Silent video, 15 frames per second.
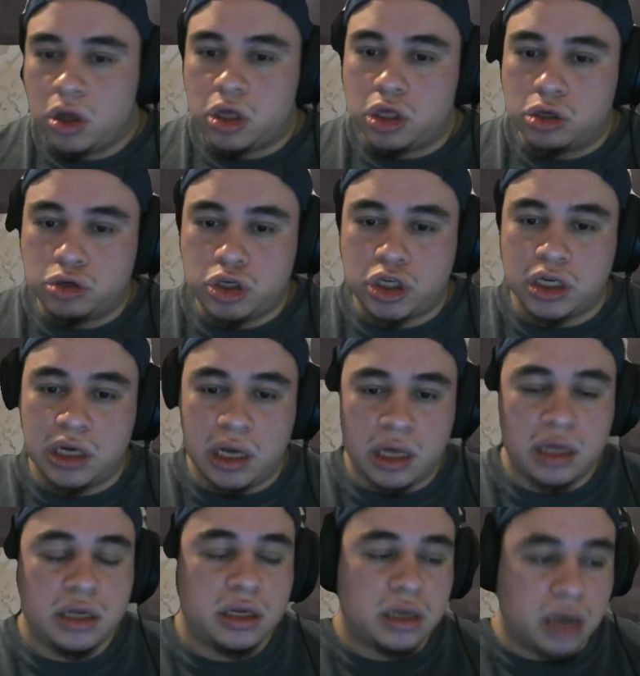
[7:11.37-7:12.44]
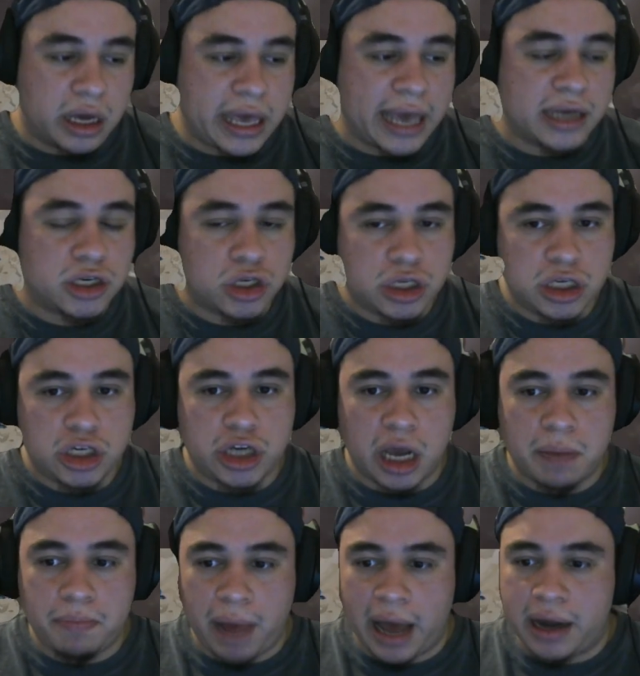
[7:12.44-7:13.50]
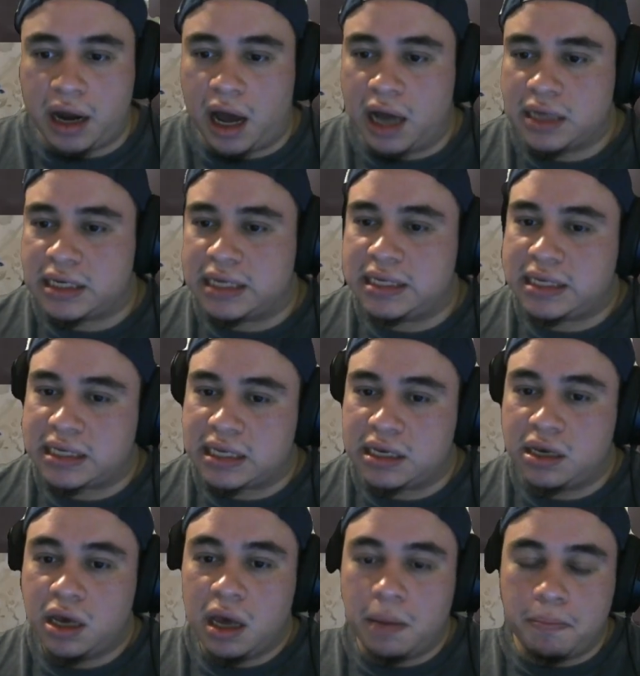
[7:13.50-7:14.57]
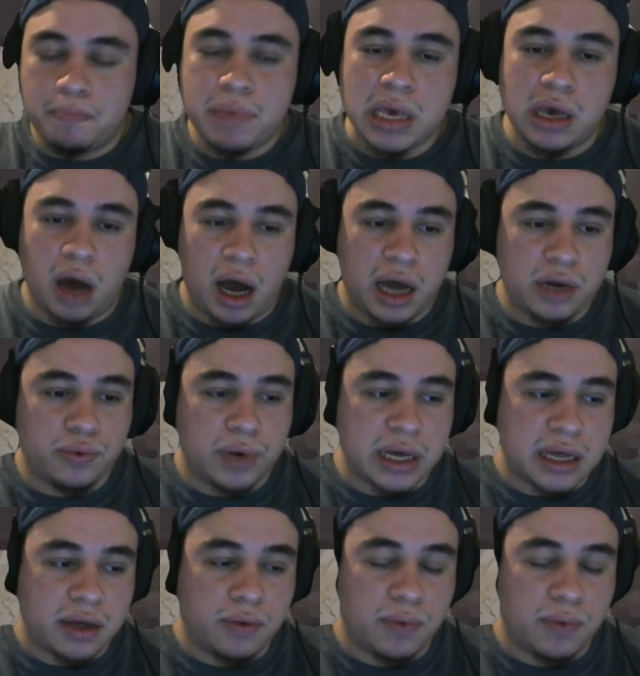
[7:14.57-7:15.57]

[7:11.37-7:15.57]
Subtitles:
You should occasionally check binocs and see beyond what